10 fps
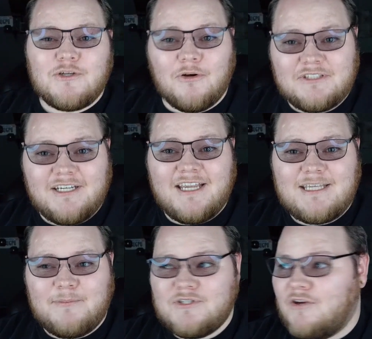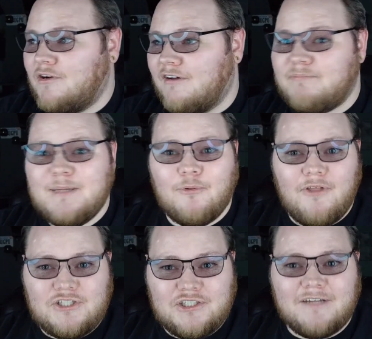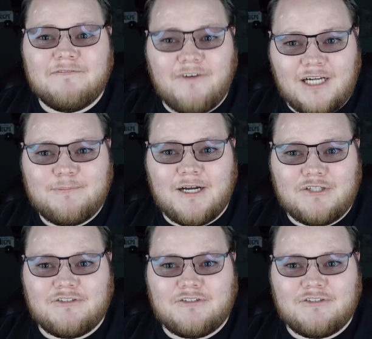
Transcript: So on today's episode of People That Should Get Fucked by